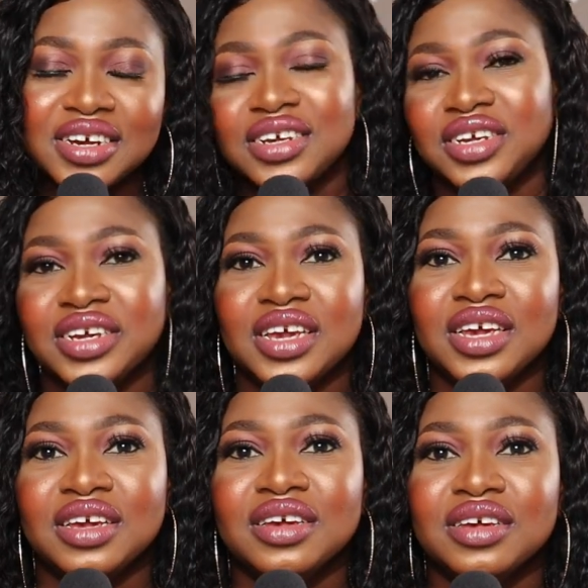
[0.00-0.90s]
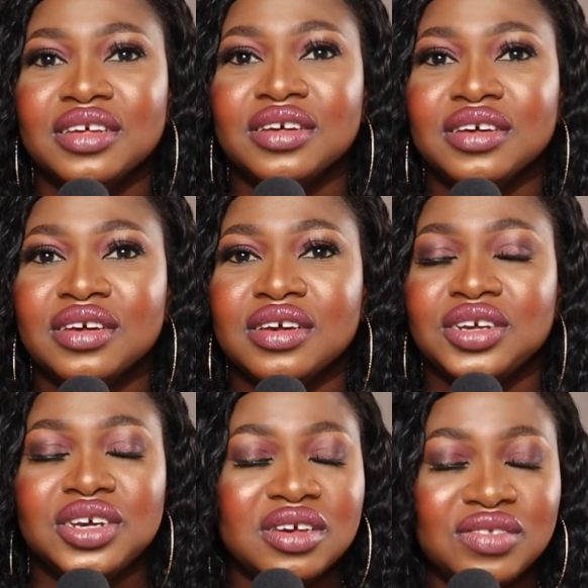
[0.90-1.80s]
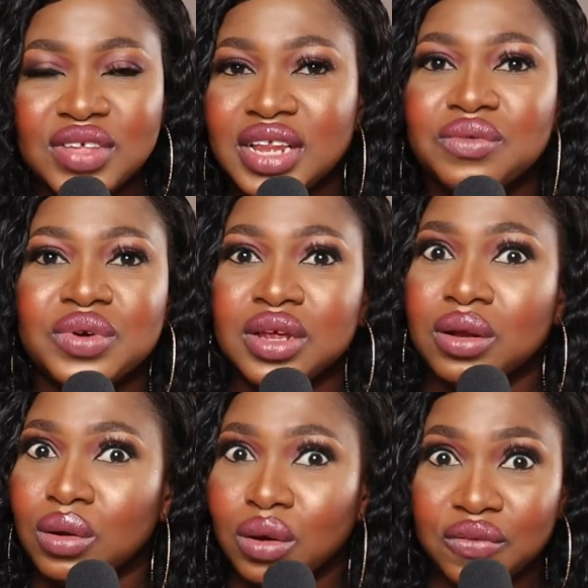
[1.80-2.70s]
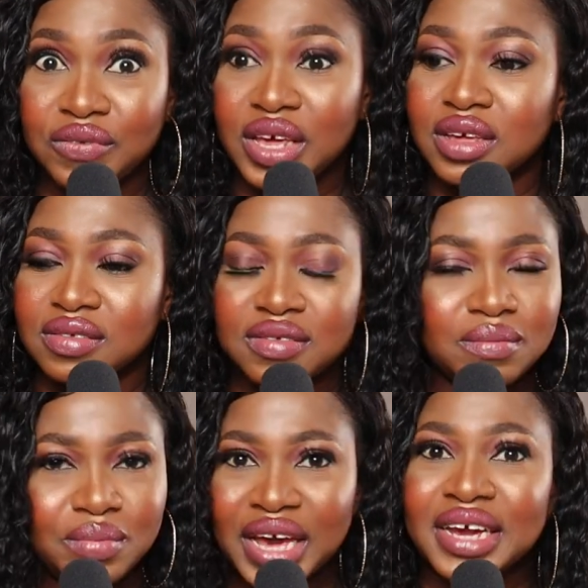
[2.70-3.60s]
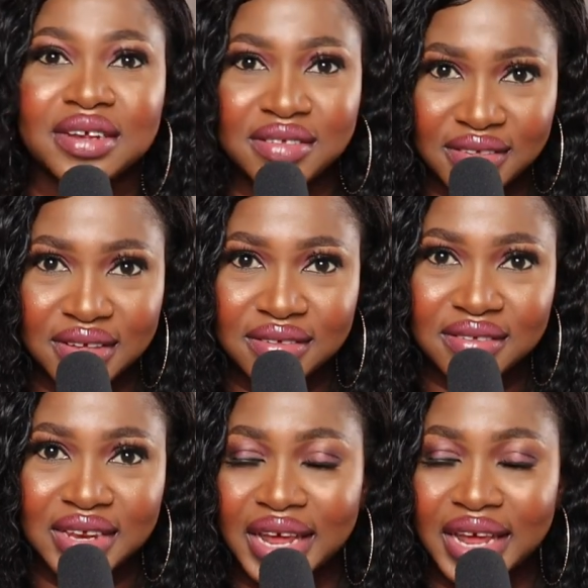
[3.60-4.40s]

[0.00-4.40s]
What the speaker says: She is dealing with a lot of things behind the scenes,